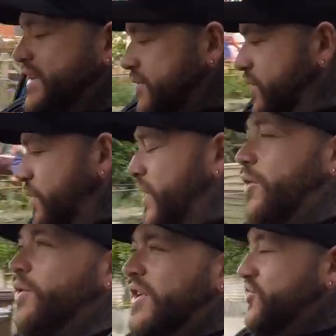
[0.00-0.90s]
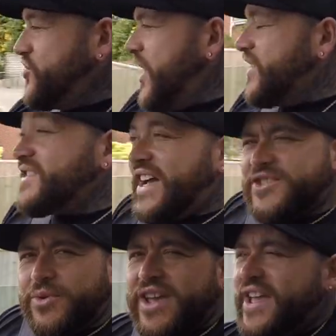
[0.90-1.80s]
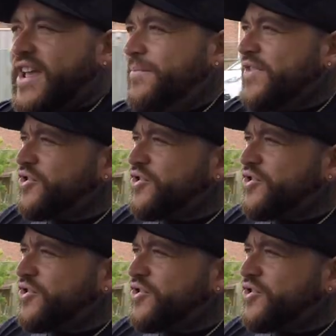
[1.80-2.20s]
We will just, as we're here,